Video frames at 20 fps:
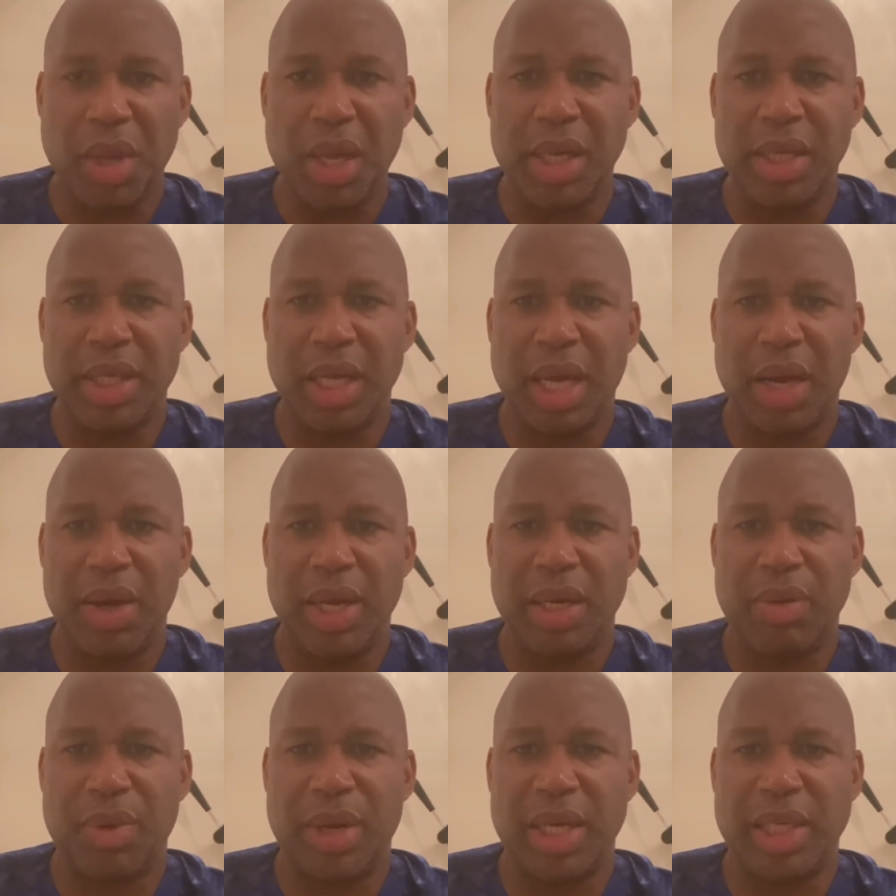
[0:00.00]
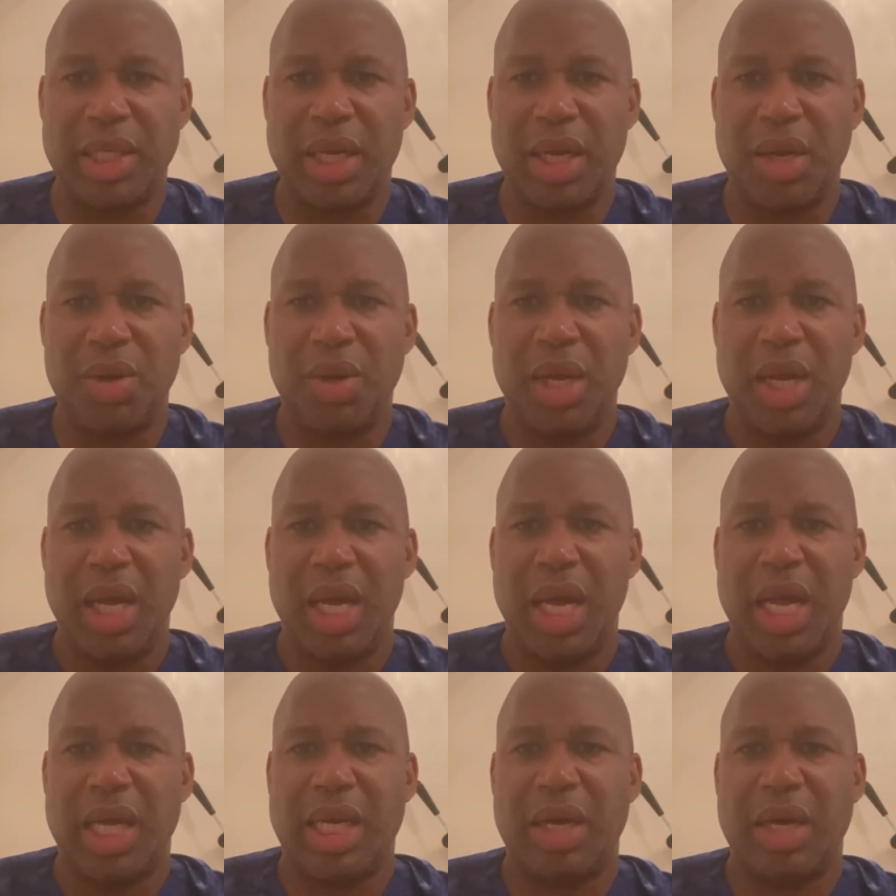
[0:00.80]
So
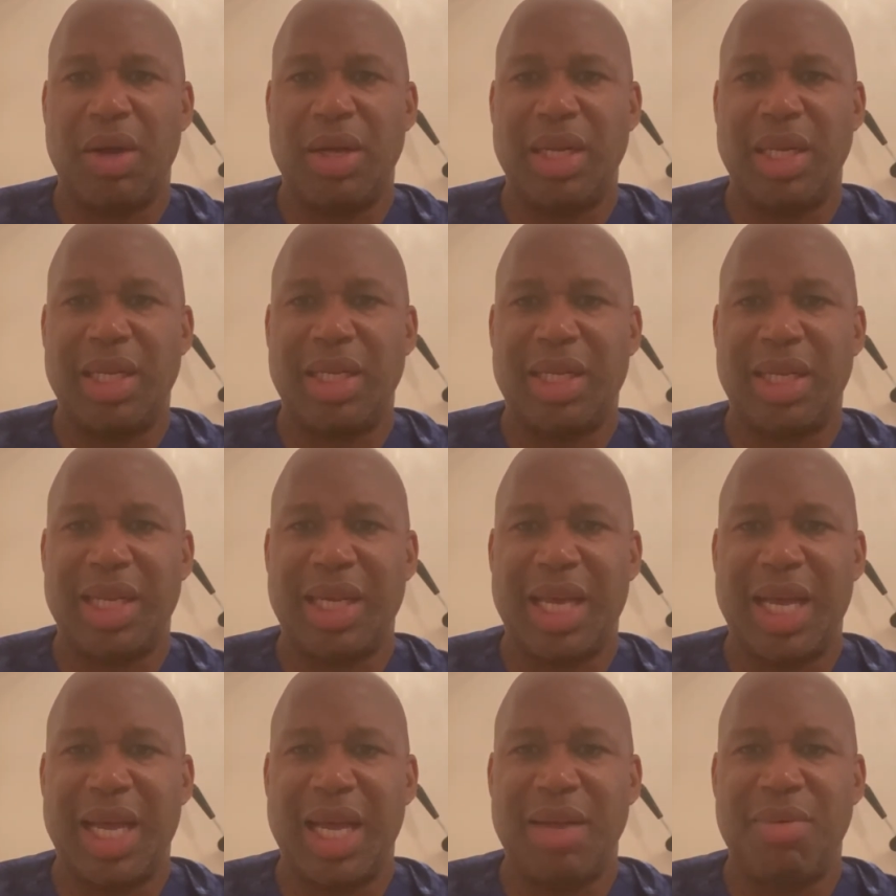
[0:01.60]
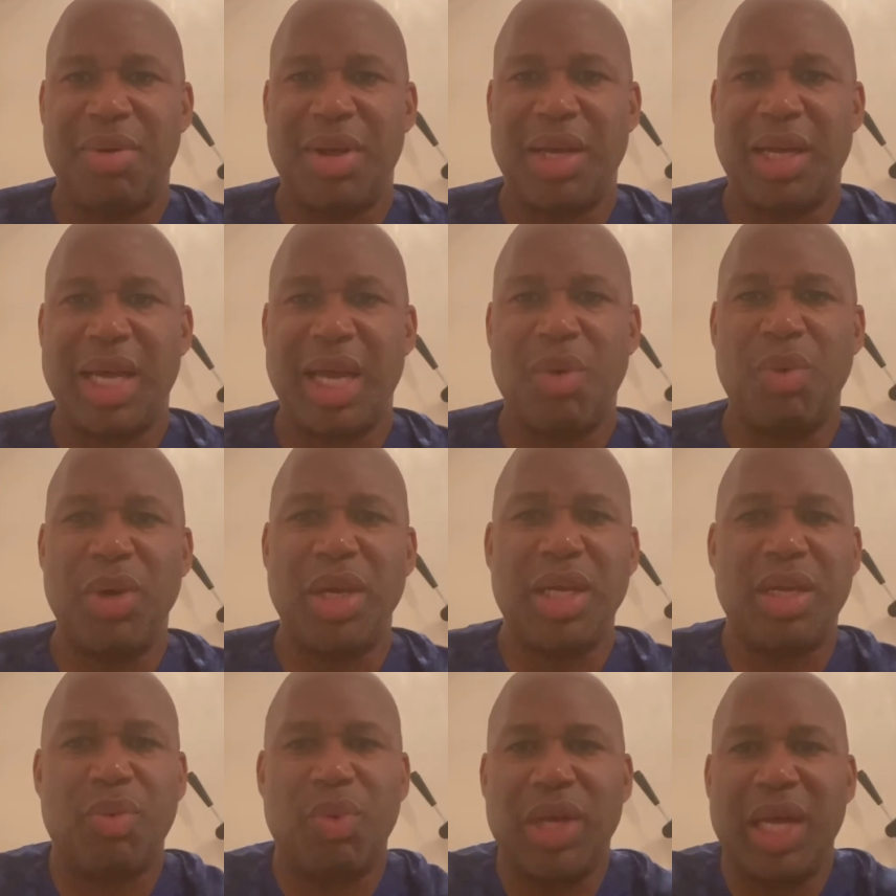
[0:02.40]
going into the game, okay,
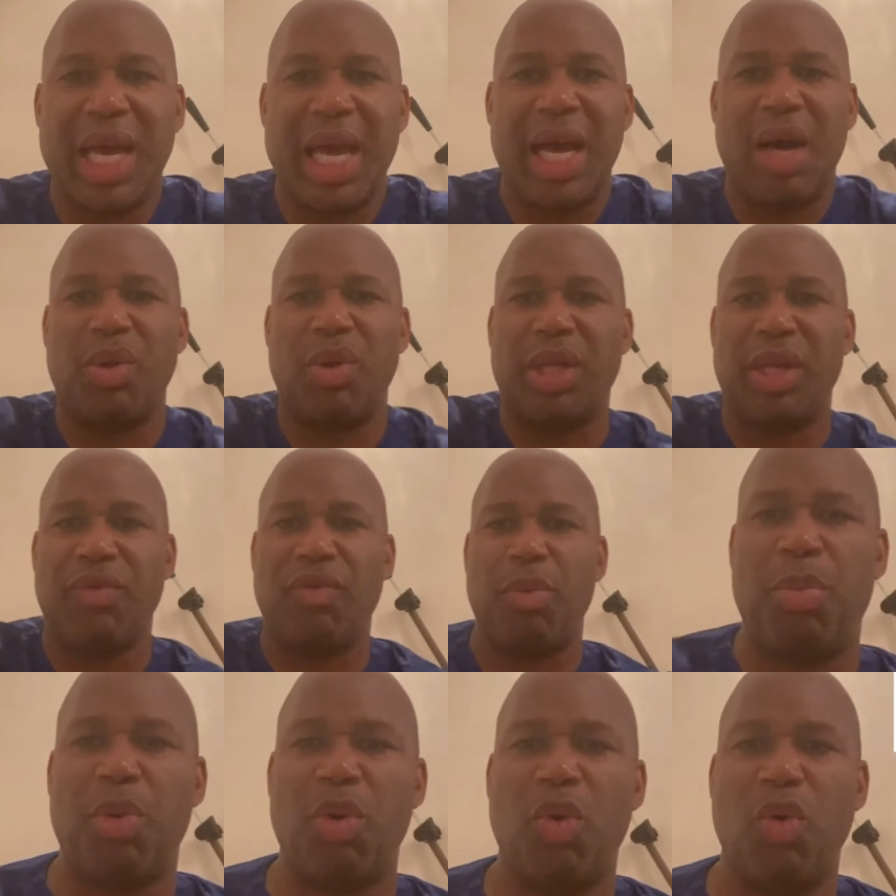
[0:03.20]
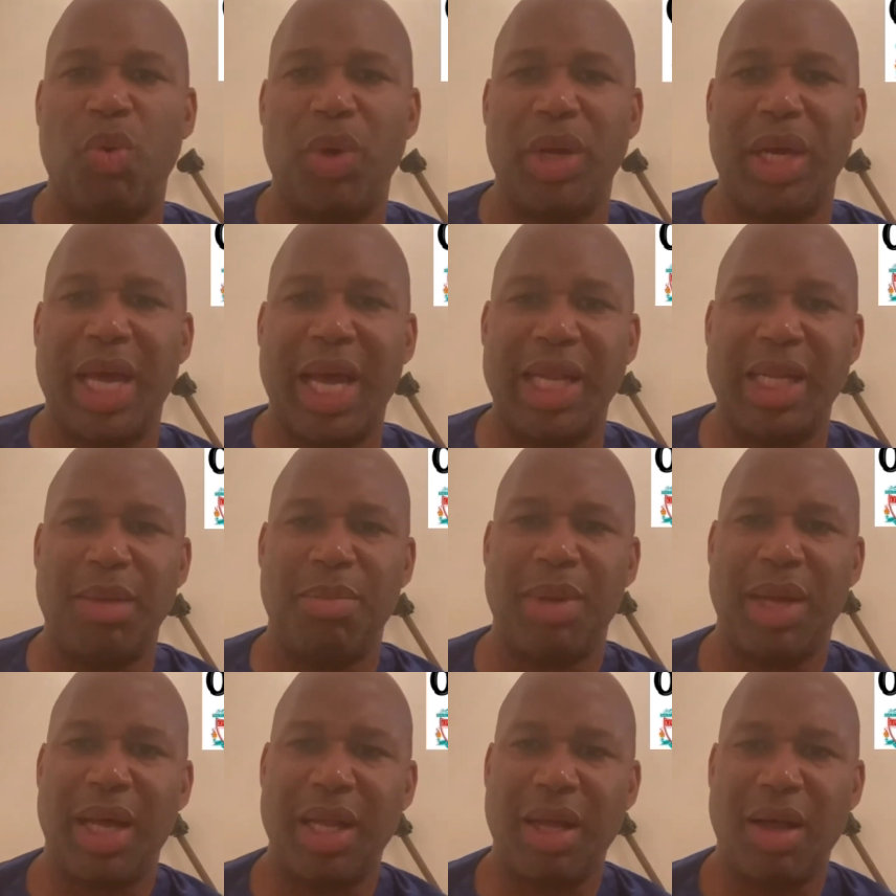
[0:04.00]
we held Liverpool, we had
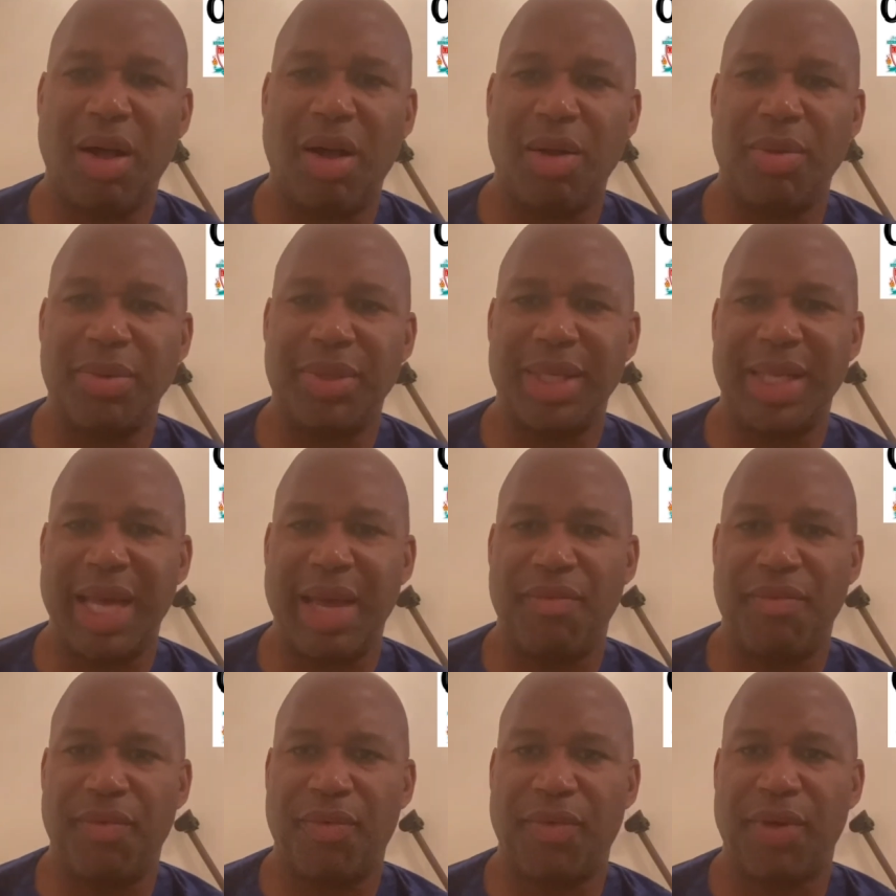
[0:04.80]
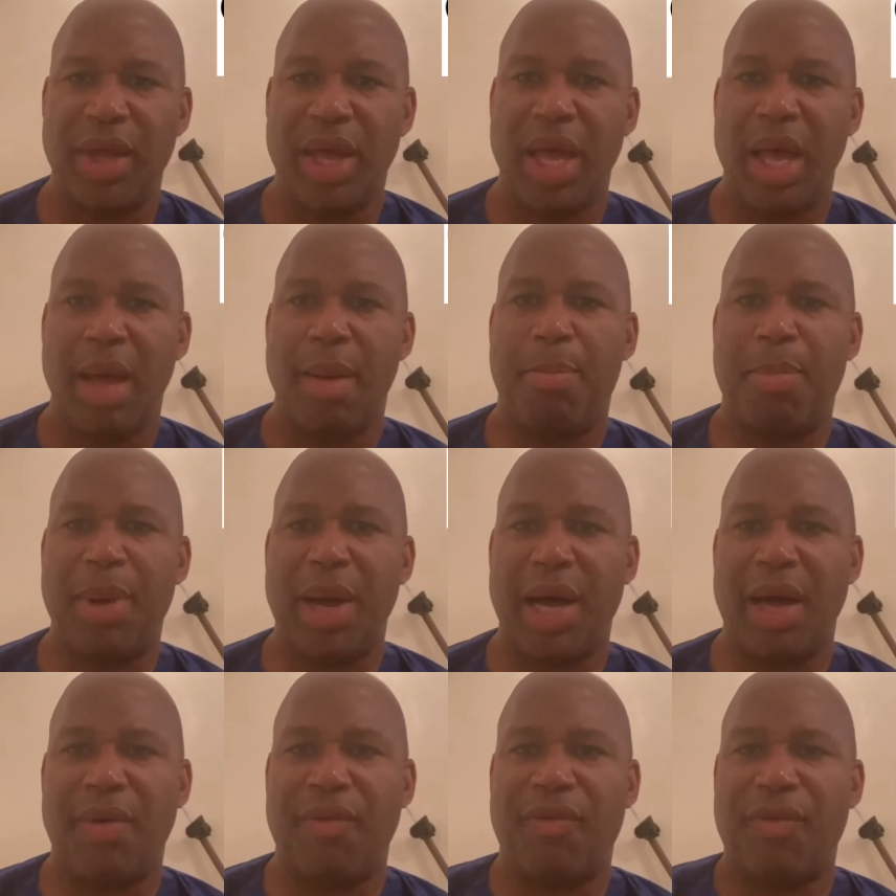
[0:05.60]
them at arm's length,
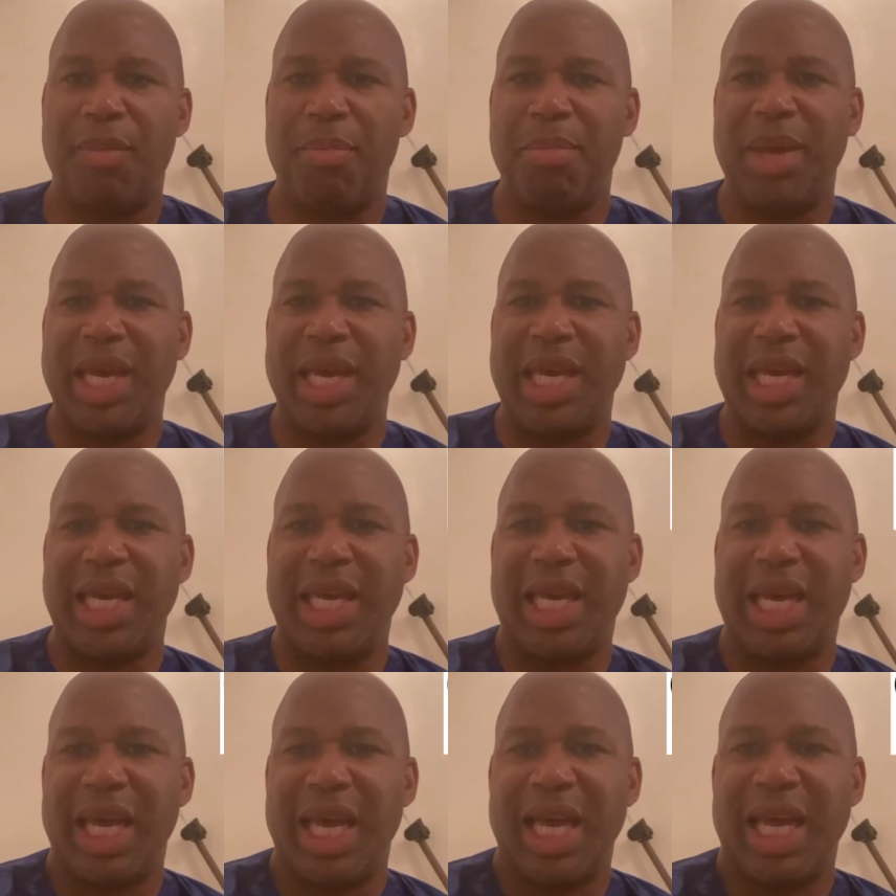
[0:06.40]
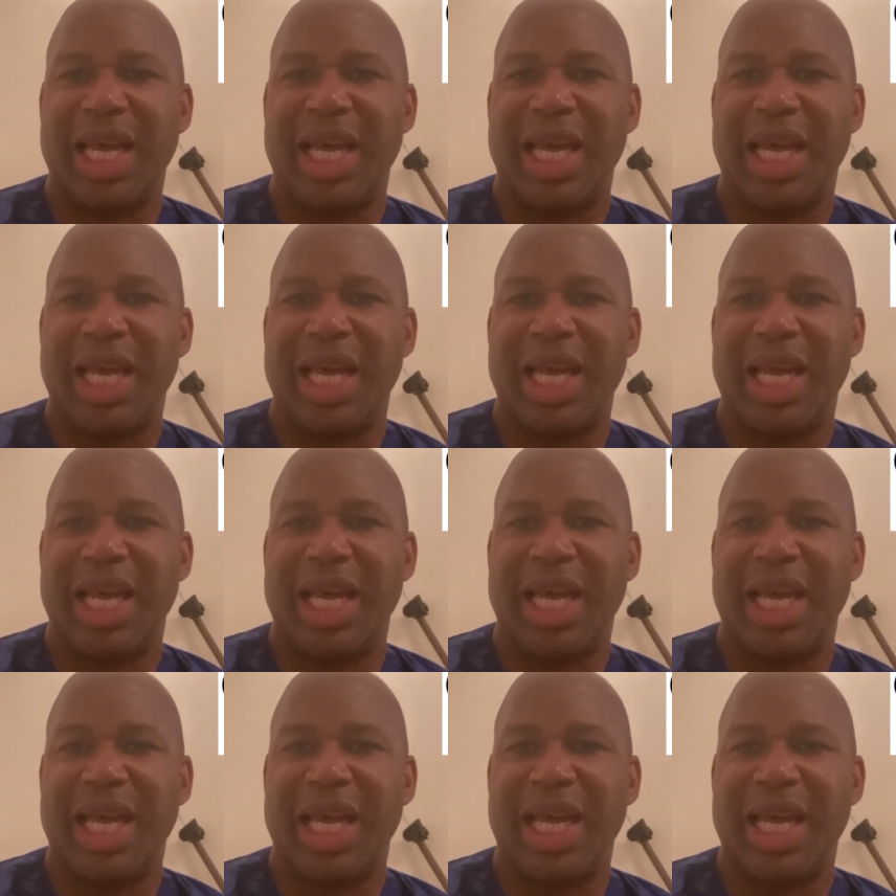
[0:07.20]
but for me,